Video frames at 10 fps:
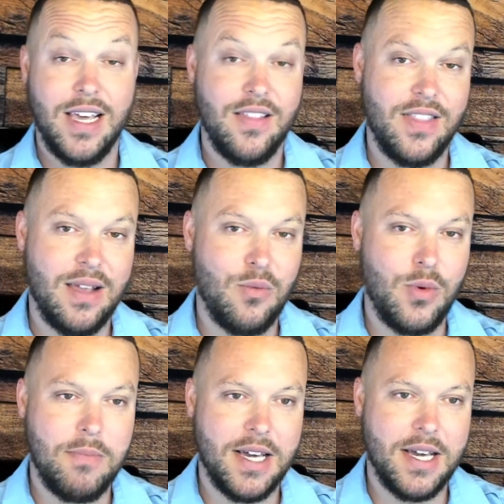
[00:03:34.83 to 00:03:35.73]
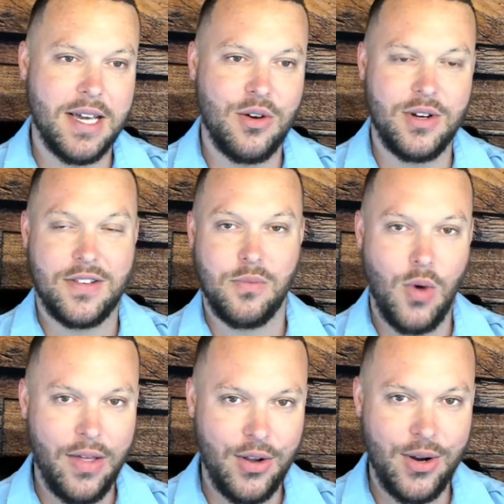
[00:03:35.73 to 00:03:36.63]
Then we might go into some
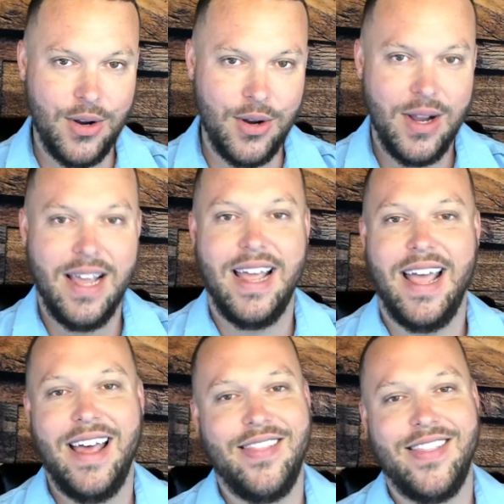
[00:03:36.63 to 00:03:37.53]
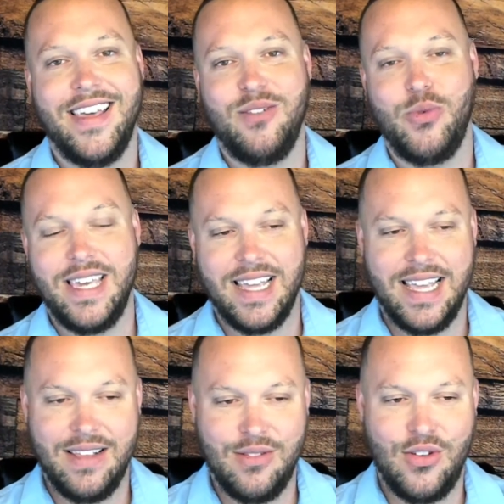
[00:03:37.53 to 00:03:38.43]
weather, and then we get
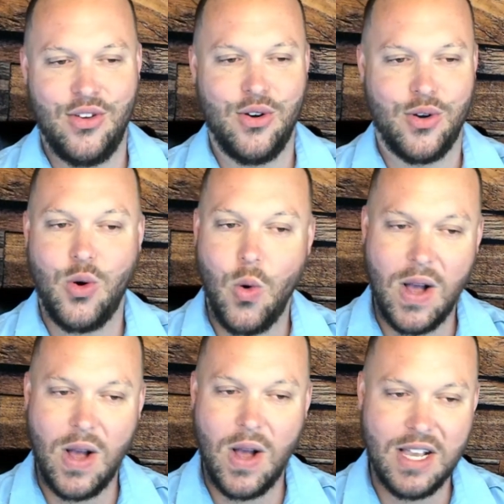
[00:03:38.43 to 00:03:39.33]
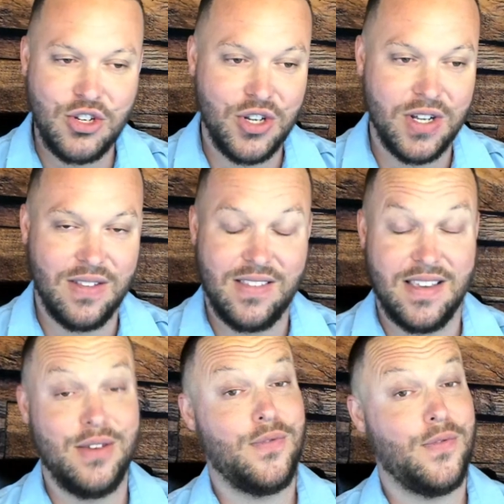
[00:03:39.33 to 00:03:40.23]
into your questions.
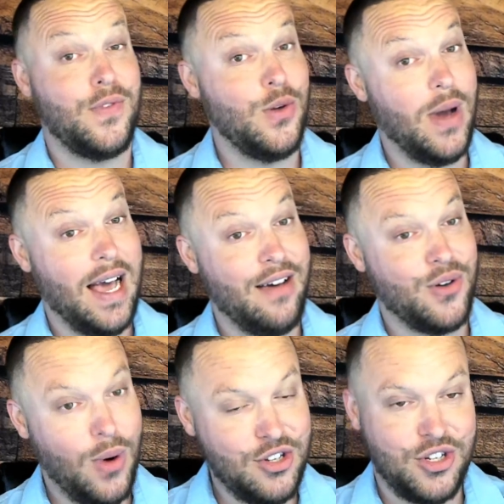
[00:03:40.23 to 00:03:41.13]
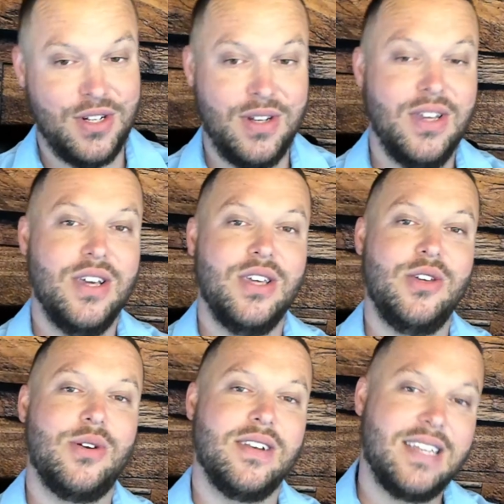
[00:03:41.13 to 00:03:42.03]
If you have a question, you
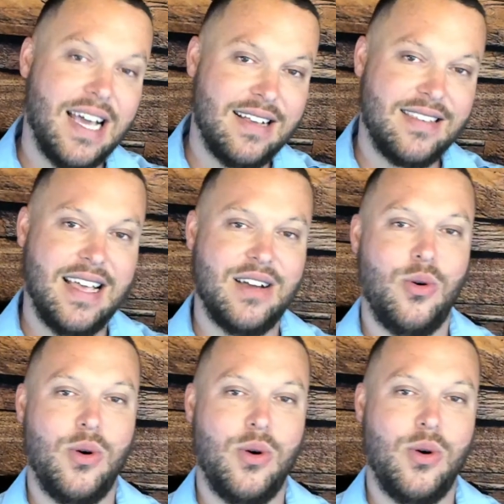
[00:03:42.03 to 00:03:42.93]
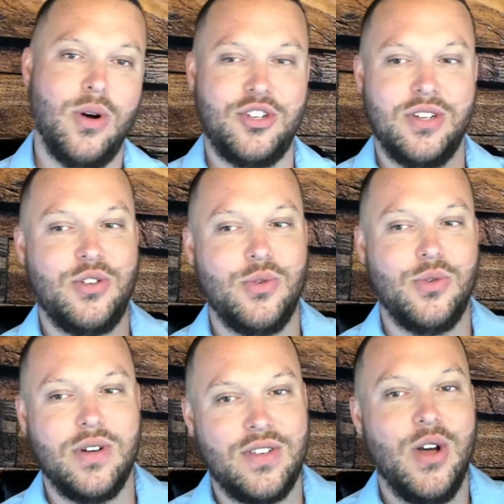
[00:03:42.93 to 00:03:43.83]
can text that question to us
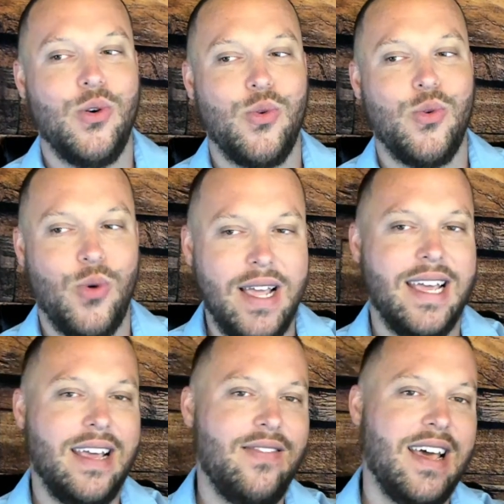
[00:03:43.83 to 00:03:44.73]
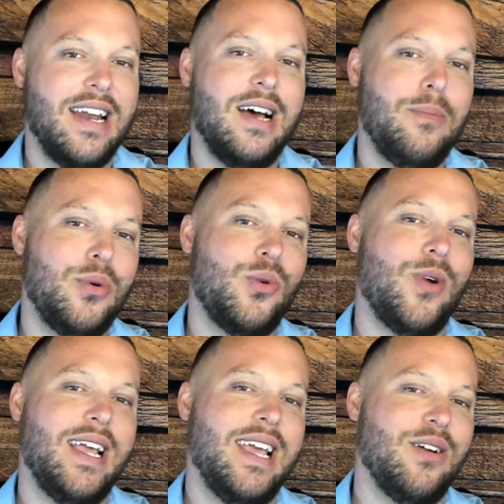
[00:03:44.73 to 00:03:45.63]
right in that upper right
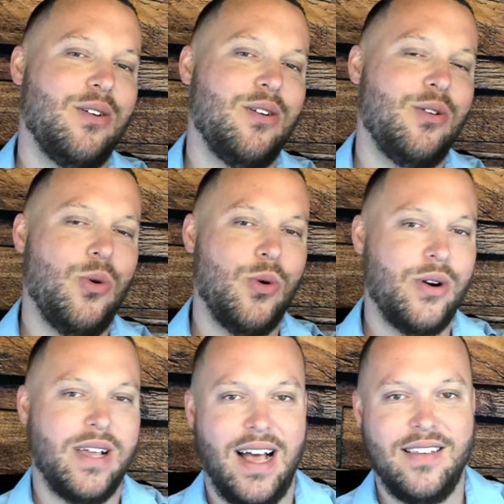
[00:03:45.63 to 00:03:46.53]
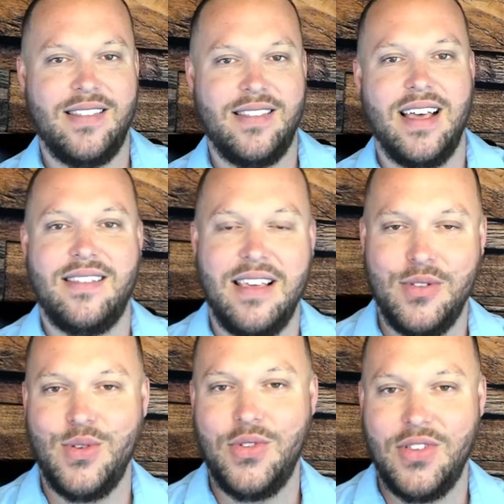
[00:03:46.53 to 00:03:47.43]
hand corner, guys. That
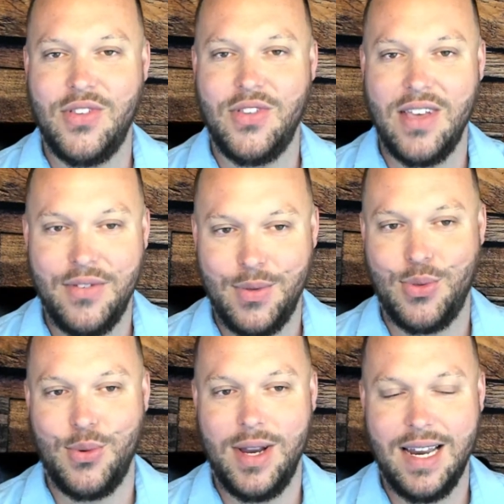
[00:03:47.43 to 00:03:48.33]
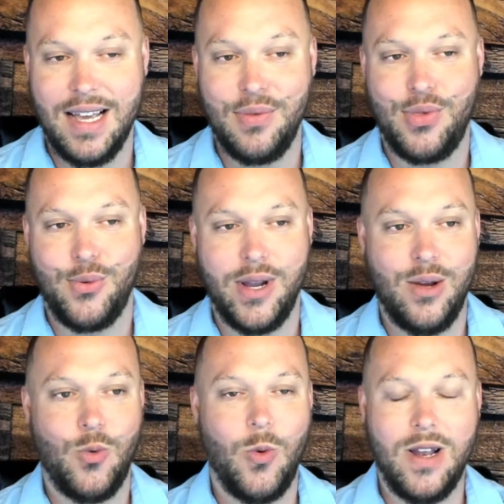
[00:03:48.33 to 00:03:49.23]
727 393
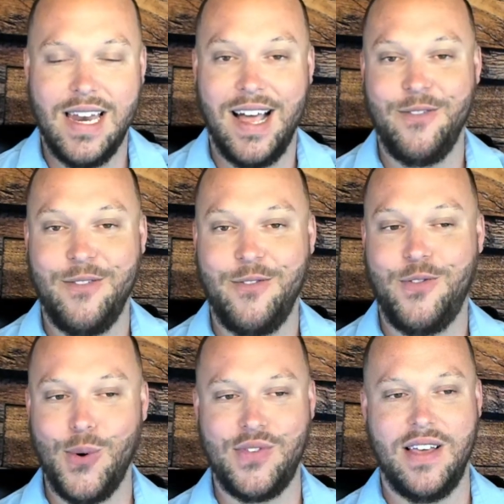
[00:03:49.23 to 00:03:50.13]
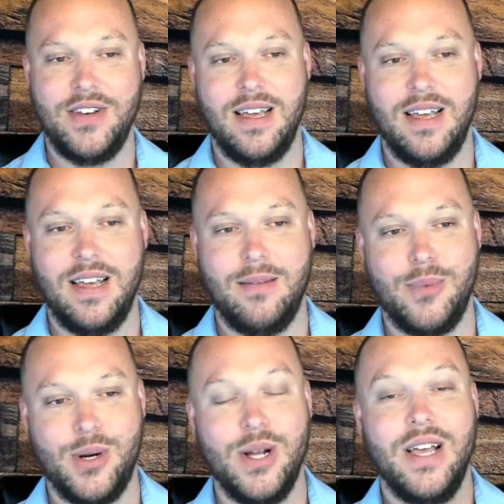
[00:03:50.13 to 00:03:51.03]
1947 number.
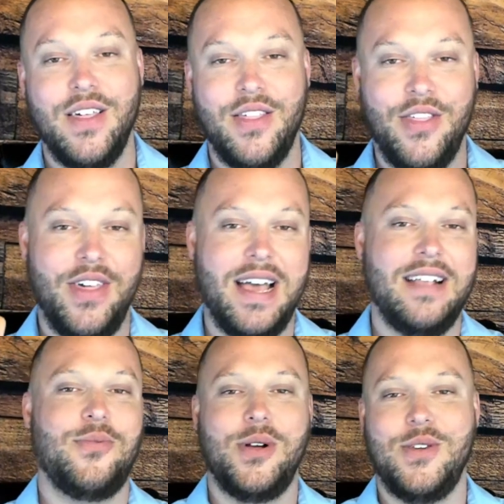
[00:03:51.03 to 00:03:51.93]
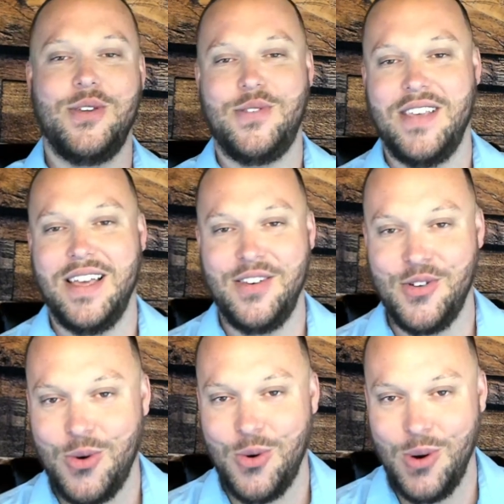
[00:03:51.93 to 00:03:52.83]
That's where you send your
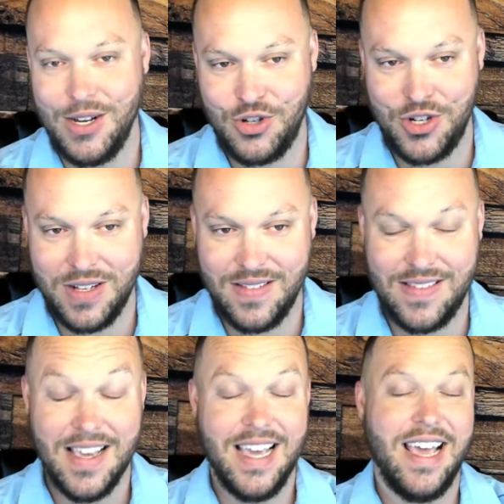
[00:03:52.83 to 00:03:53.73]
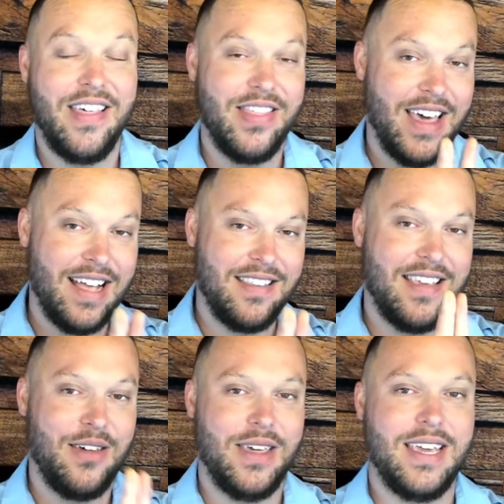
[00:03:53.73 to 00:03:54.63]
questions, and that's how they
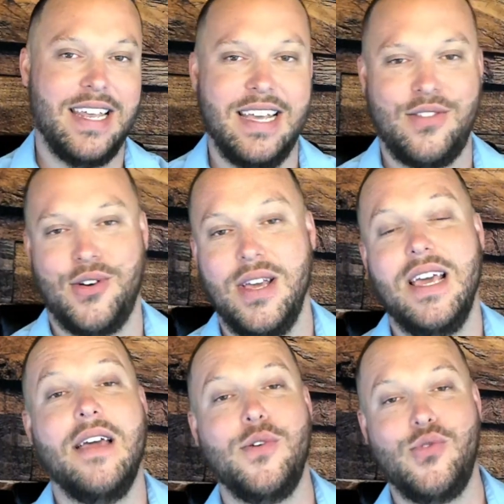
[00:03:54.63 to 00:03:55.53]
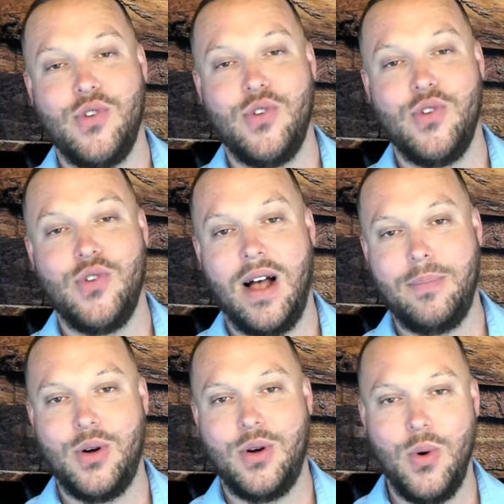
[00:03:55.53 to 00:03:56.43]
get answered. If you drop a
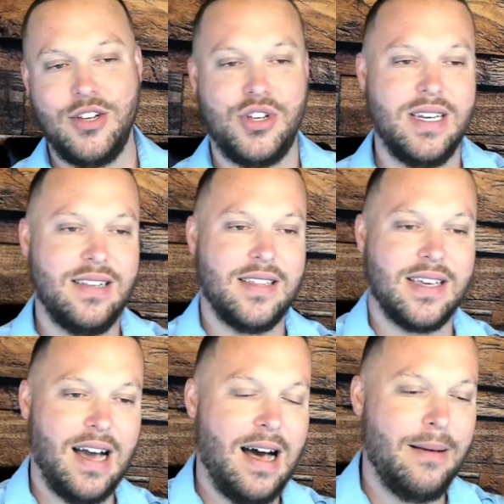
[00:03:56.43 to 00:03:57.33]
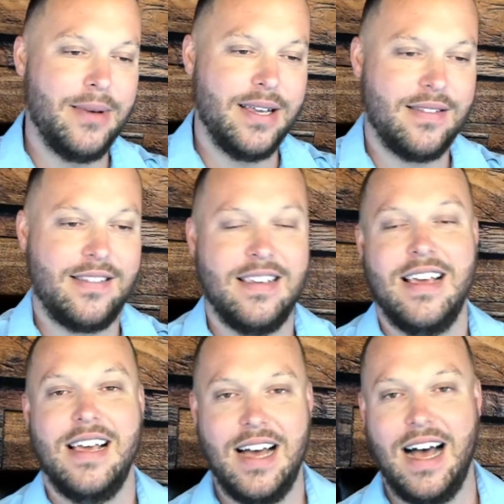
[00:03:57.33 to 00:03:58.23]
question into the comments,
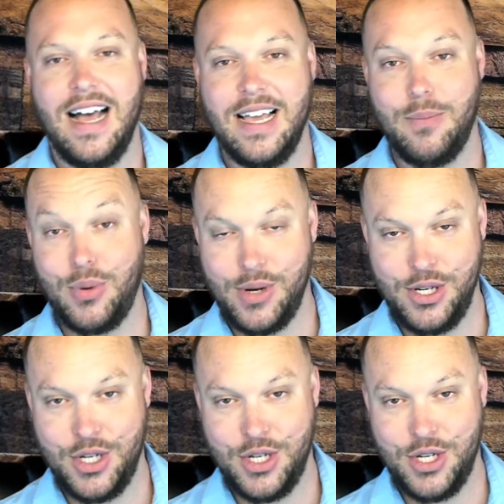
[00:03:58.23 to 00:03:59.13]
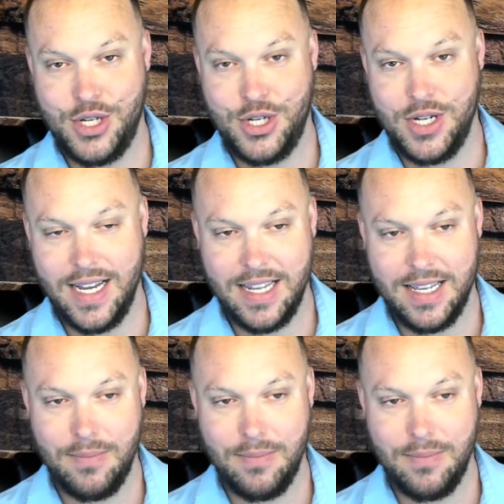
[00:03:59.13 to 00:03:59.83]
I appreciate it, but